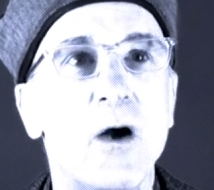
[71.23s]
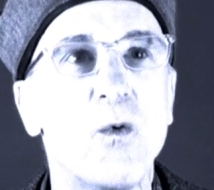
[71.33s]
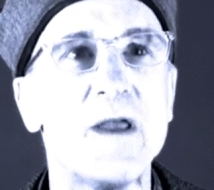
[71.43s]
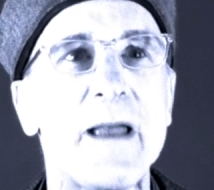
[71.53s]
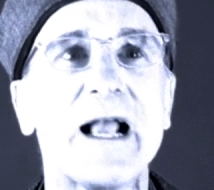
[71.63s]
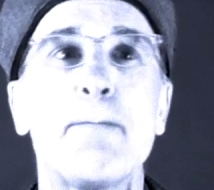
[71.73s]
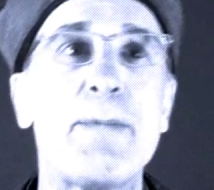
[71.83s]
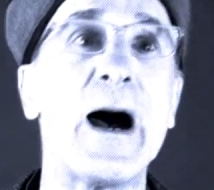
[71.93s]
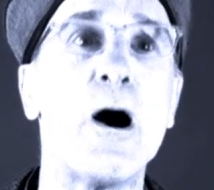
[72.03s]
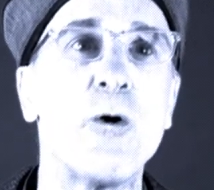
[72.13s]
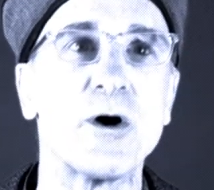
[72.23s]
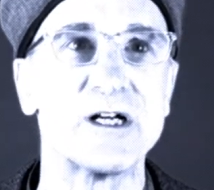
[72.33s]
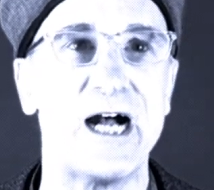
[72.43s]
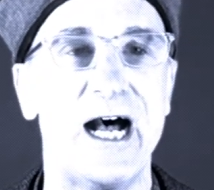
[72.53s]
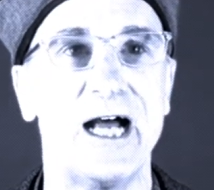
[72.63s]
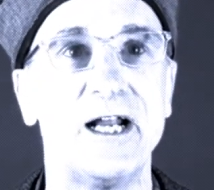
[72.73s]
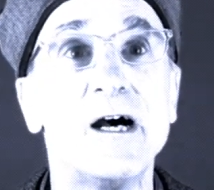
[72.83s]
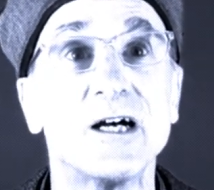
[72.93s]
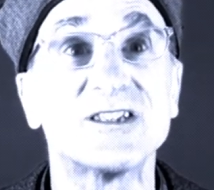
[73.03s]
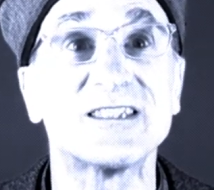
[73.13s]
We make a power God,
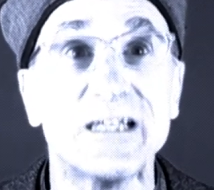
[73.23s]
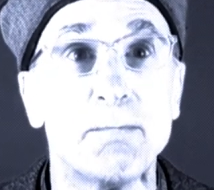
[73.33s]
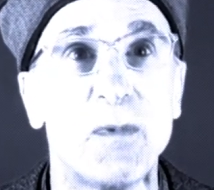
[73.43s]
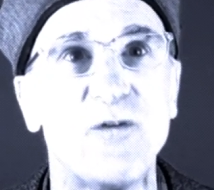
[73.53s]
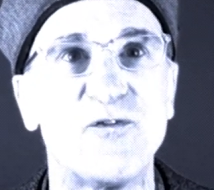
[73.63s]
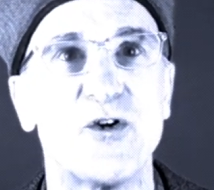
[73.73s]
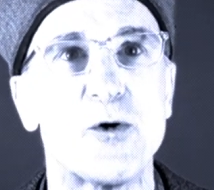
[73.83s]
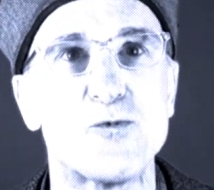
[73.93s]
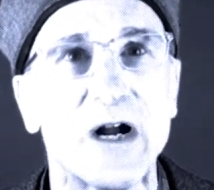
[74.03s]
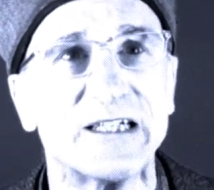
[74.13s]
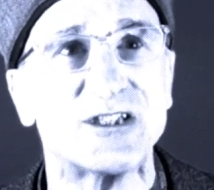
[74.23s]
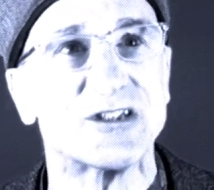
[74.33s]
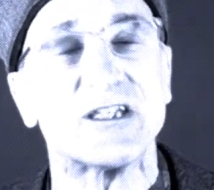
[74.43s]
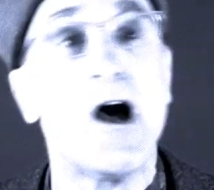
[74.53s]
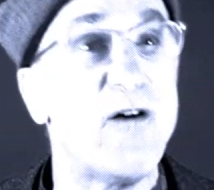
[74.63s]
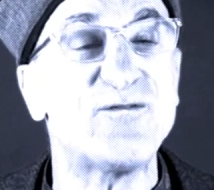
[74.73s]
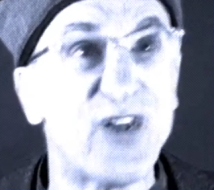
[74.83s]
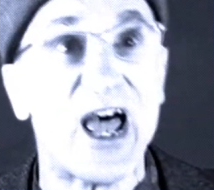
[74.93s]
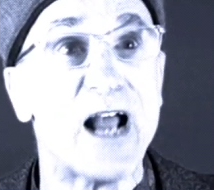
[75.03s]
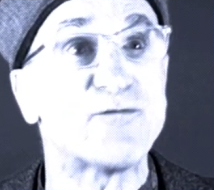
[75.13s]
a symbol for the righteous, a
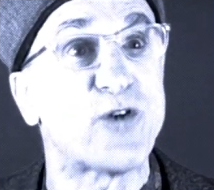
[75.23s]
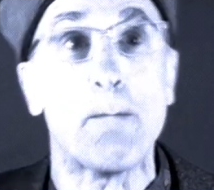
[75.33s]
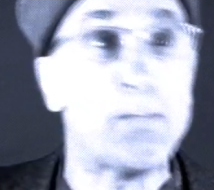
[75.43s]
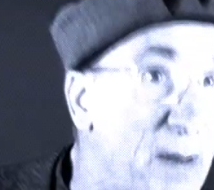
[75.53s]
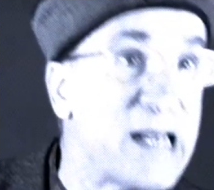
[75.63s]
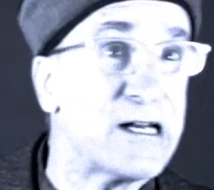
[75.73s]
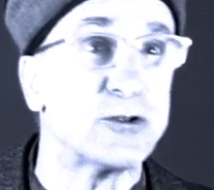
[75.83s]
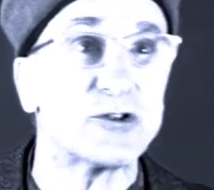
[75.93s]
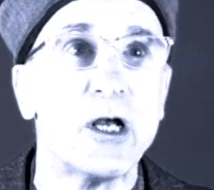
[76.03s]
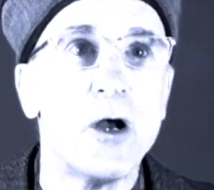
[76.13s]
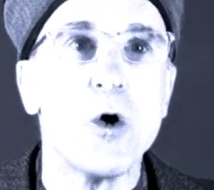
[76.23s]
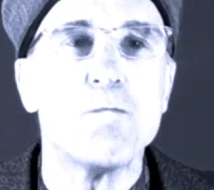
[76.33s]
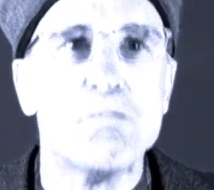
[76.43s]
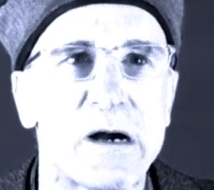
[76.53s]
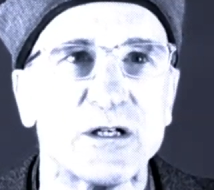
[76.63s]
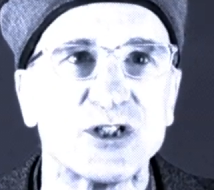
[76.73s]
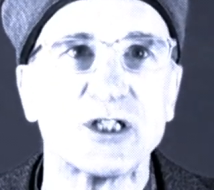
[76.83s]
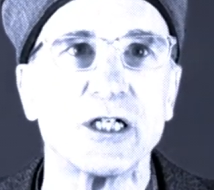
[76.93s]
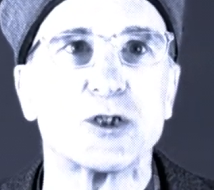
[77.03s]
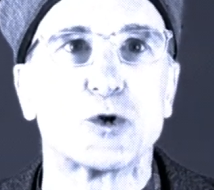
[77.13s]
flag for beetles who
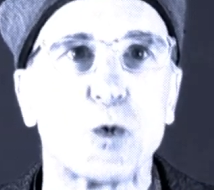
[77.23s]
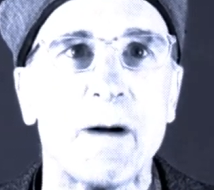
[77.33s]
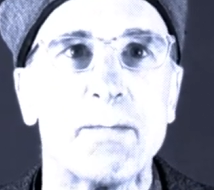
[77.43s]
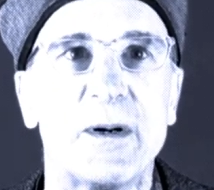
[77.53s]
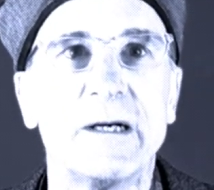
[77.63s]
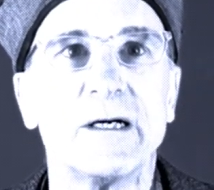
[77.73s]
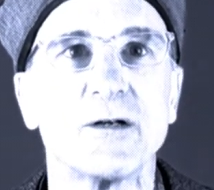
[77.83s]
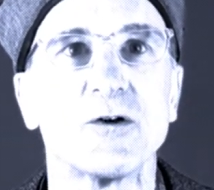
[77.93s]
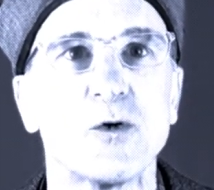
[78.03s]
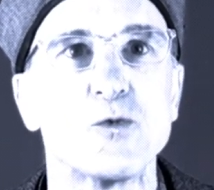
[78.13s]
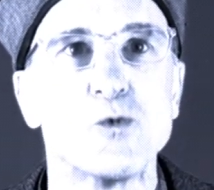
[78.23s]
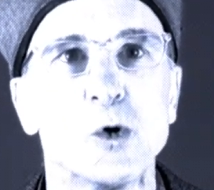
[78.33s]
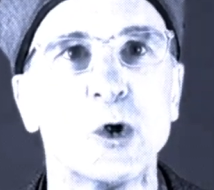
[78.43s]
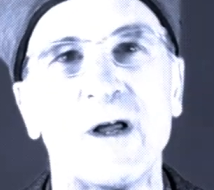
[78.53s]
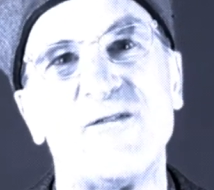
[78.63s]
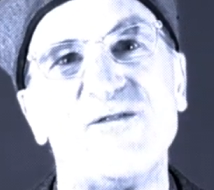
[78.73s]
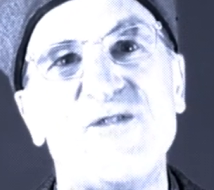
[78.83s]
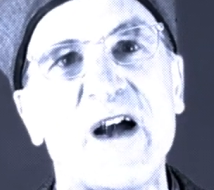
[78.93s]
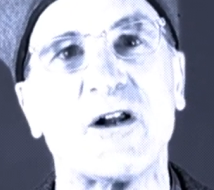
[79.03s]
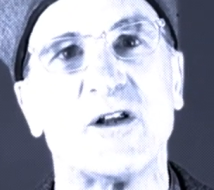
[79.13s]
march and grump under the rule of
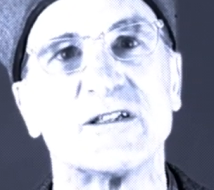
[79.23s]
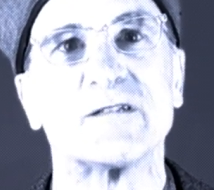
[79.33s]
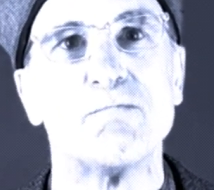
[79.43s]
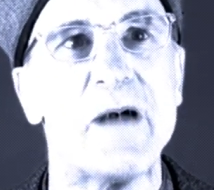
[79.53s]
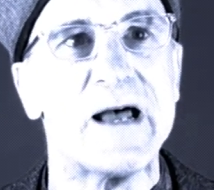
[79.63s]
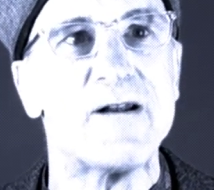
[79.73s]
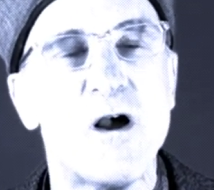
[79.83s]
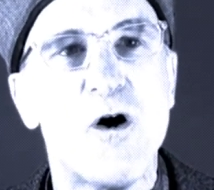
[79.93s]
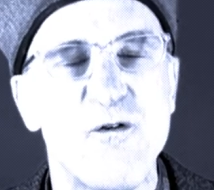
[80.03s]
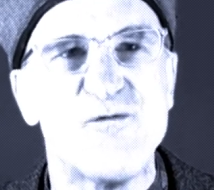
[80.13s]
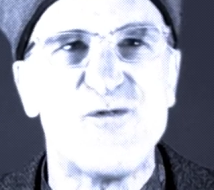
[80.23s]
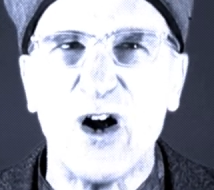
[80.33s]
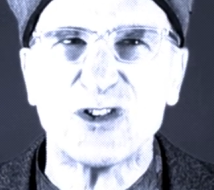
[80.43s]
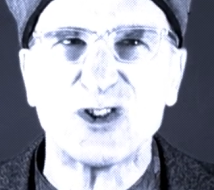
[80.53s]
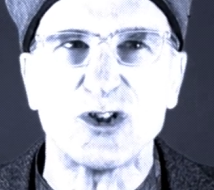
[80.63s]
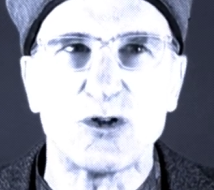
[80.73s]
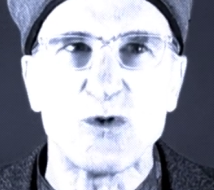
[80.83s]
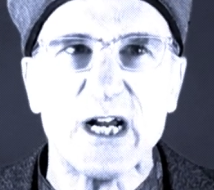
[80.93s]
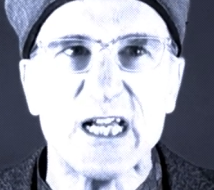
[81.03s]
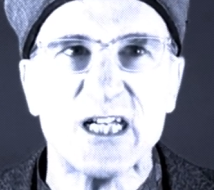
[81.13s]
feckless men who foster
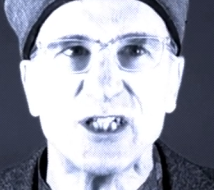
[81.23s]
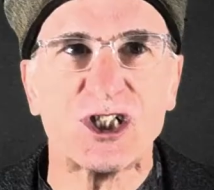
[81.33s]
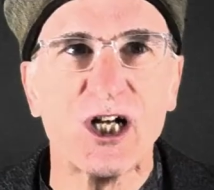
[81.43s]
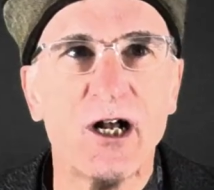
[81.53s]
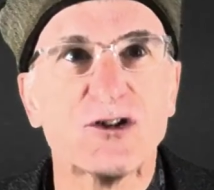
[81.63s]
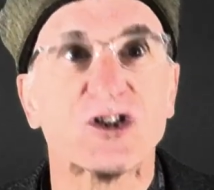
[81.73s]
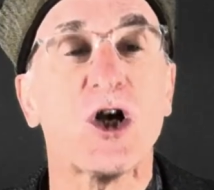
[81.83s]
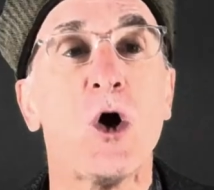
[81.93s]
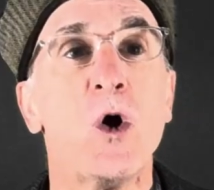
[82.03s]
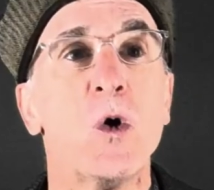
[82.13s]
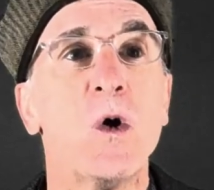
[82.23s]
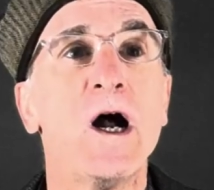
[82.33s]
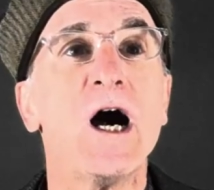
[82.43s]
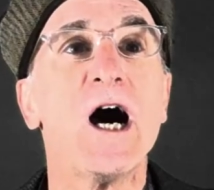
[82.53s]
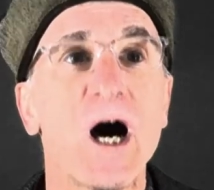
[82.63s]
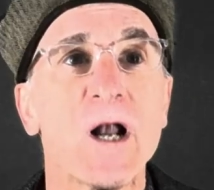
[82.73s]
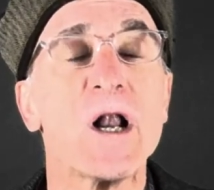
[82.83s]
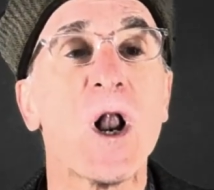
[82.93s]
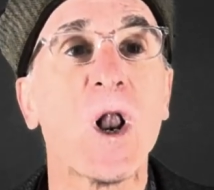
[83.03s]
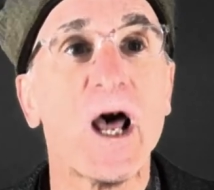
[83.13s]
rage, so
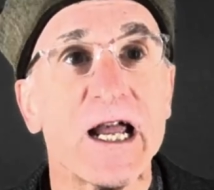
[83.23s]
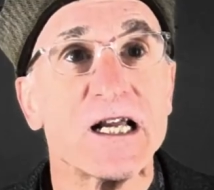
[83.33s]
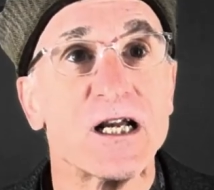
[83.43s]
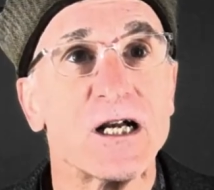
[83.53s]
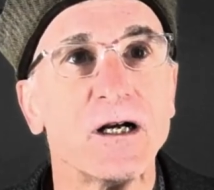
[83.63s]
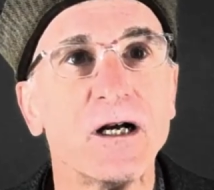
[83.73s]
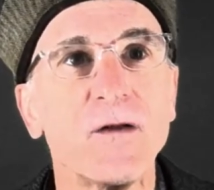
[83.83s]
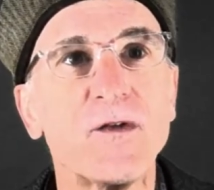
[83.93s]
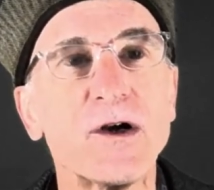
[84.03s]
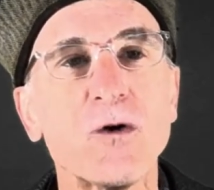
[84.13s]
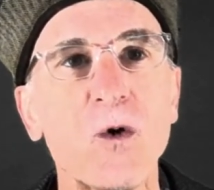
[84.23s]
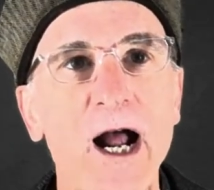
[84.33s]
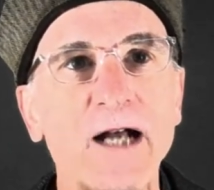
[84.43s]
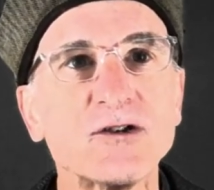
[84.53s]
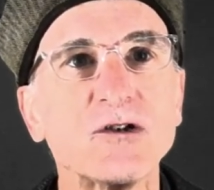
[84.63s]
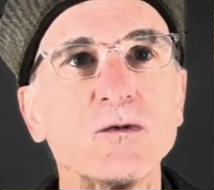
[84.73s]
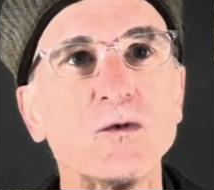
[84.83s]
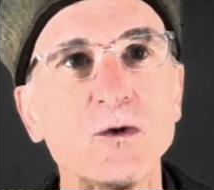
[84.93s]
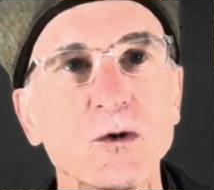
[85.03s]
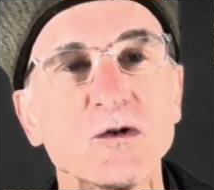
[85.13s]
unlike the
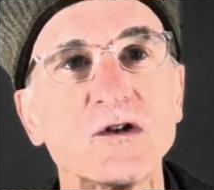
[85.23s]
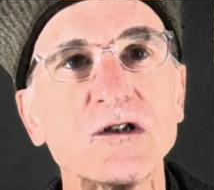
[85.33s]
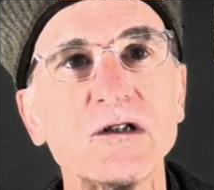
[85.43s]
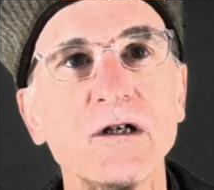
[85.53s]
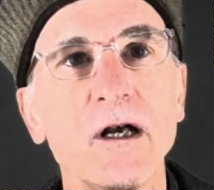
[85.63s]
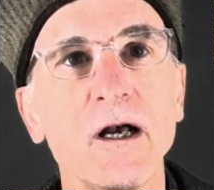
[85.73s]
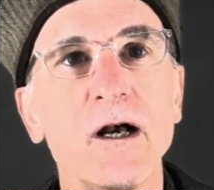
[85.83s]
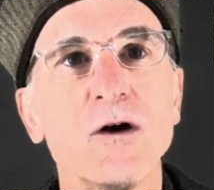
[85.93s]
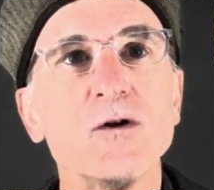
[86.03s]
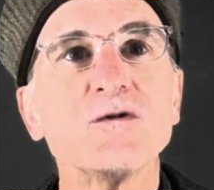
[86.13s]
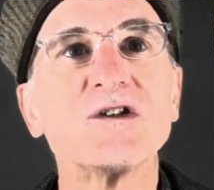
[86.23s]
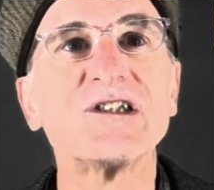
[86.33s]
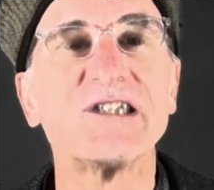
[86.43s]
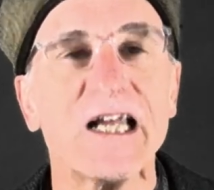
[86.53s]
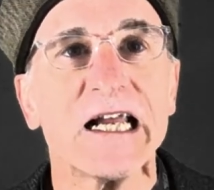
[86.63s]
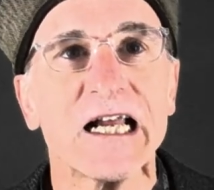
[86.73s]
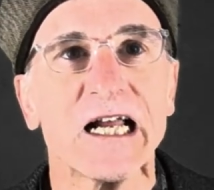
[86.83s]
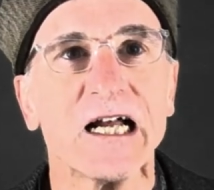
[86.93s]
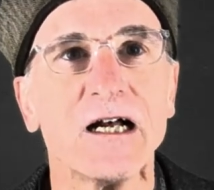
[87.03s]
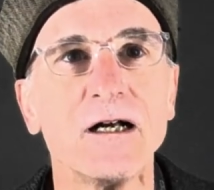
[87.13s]
grassroots who sing